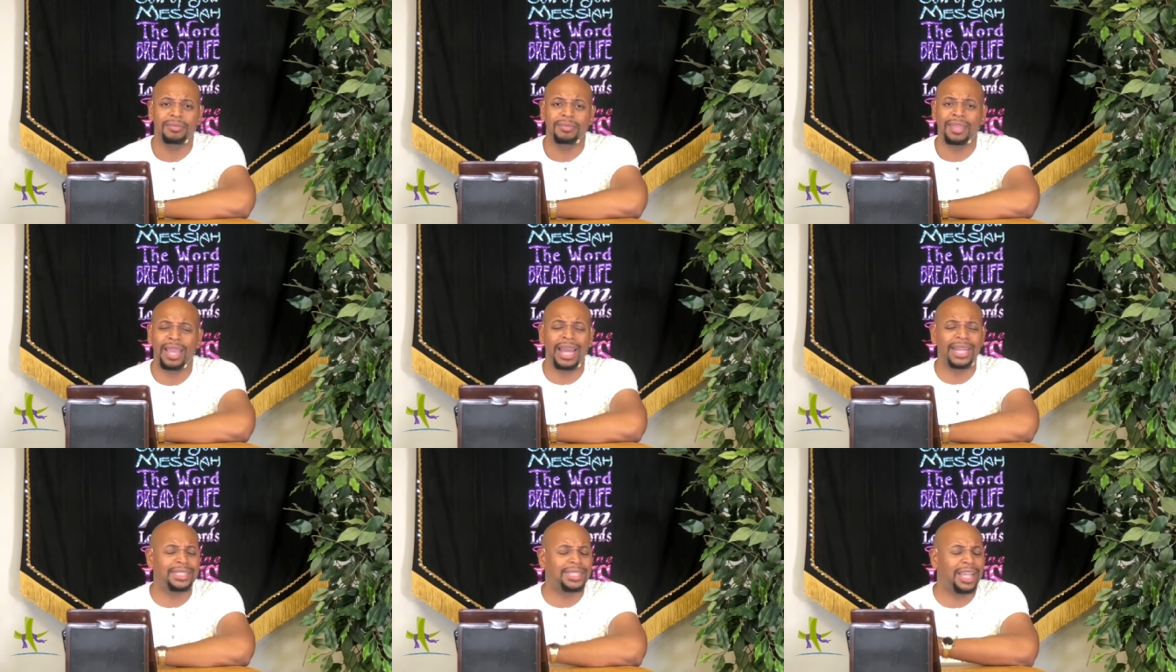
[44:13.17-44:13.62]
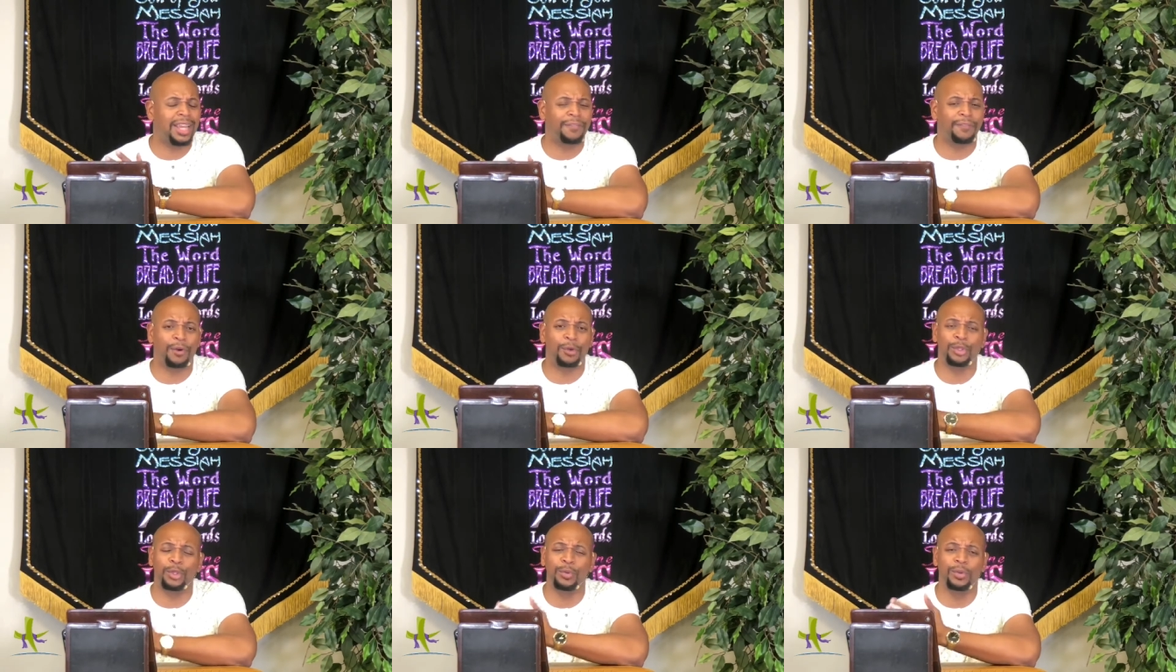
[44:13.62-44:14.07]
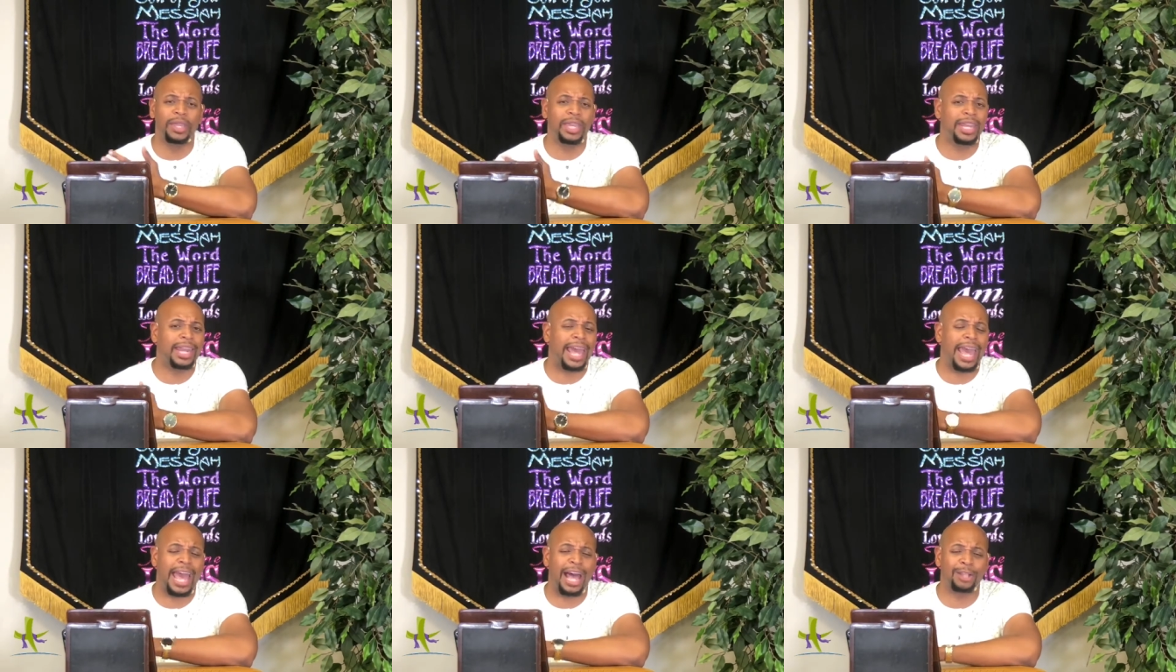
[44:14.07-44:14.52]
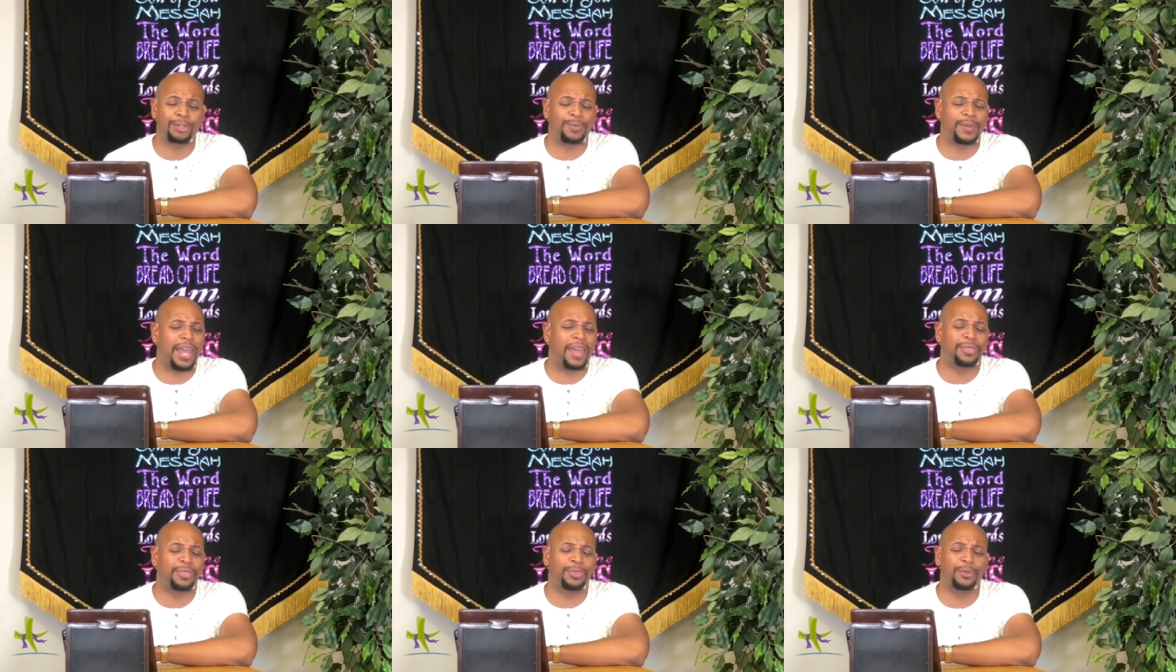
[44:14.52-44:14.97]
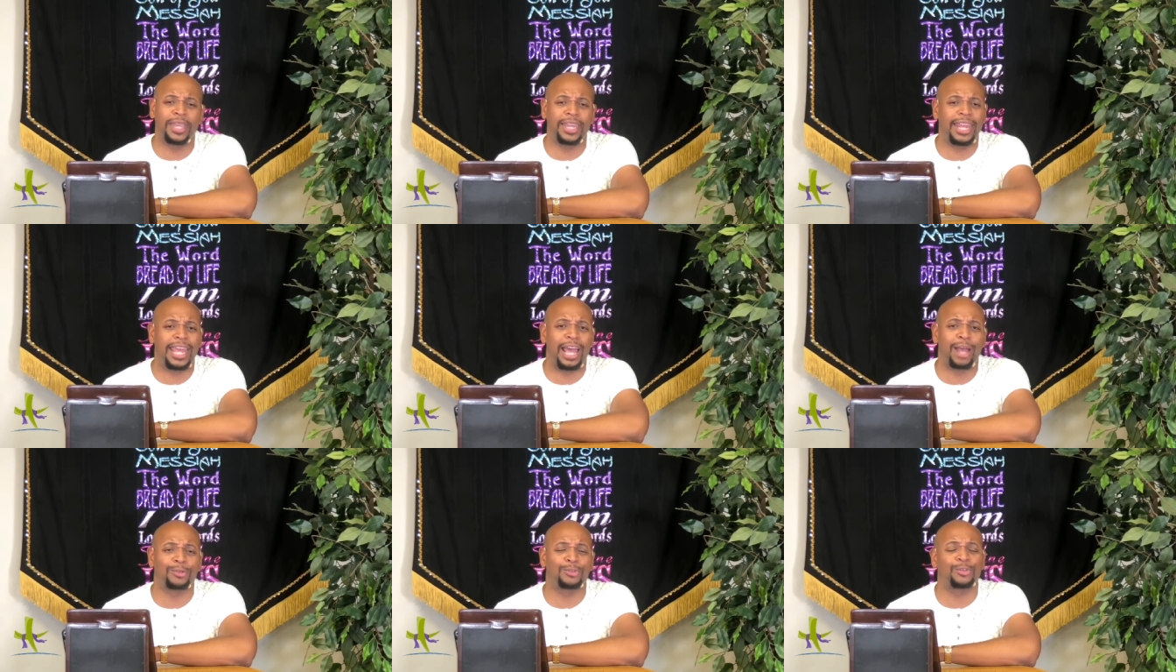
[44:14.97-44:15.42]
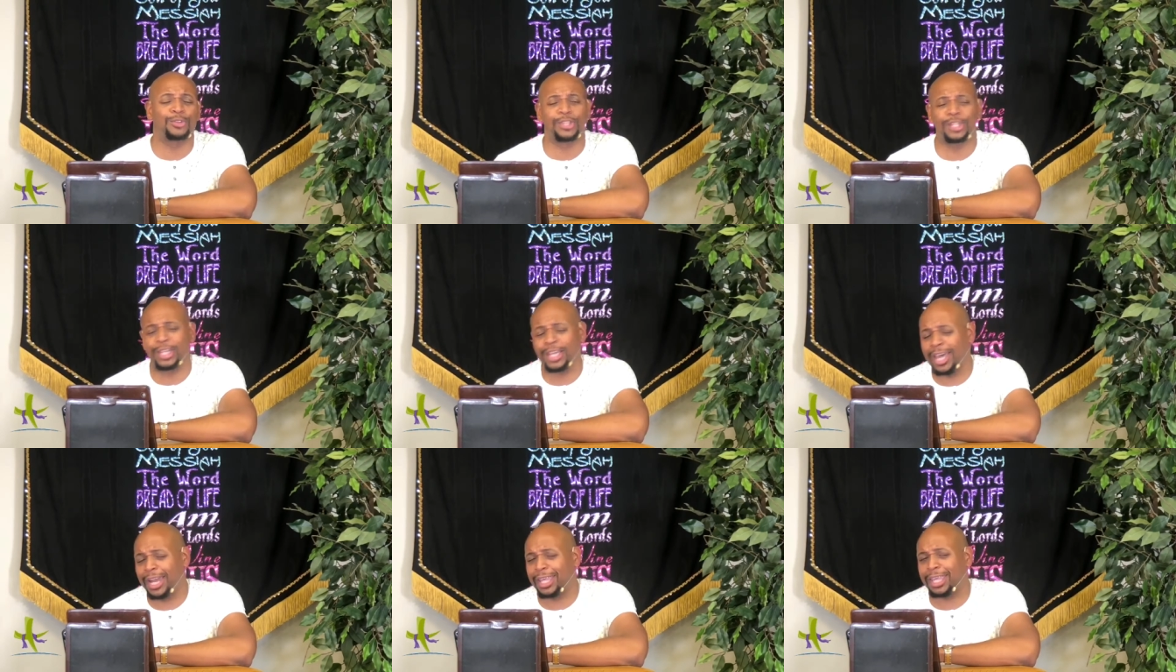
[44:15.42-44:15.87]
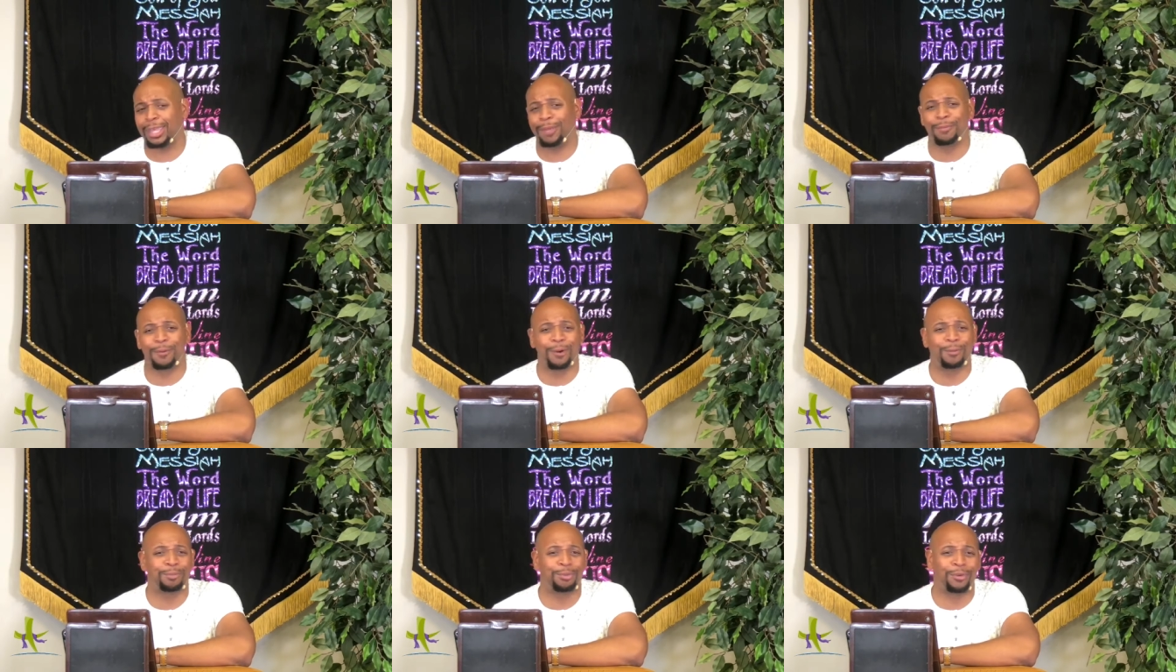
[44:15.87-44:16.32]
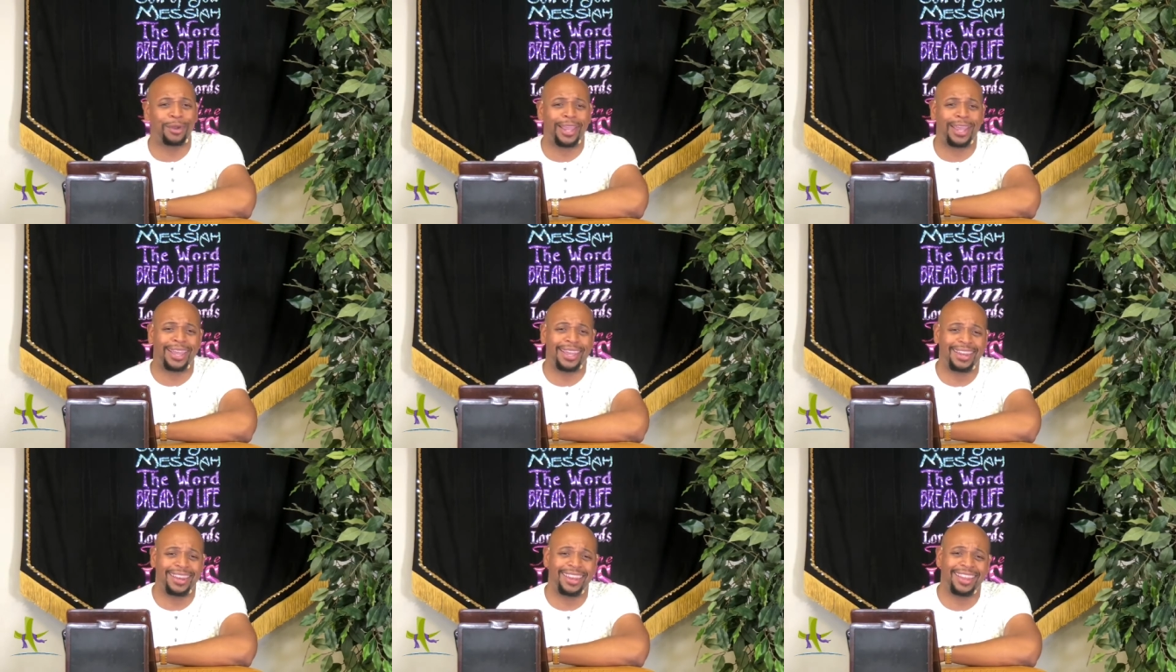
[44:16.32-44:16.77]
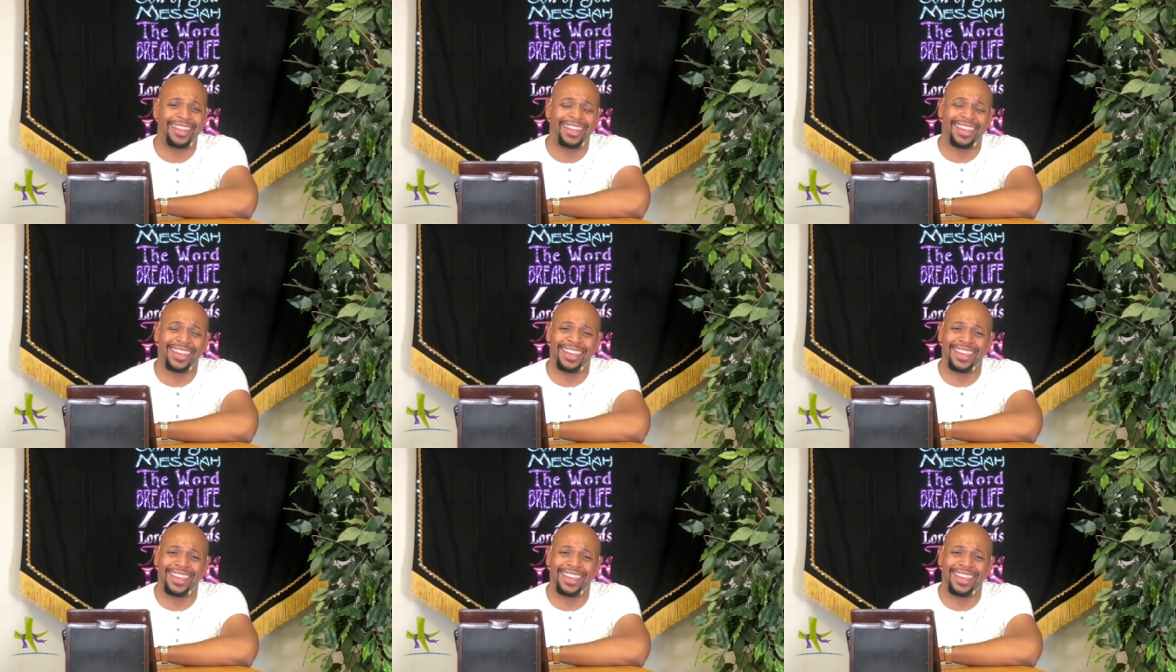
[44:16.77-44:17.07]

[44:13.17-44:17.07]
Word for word: I tell folks, you can get a house, but after you get the house, you still got to keep on praying.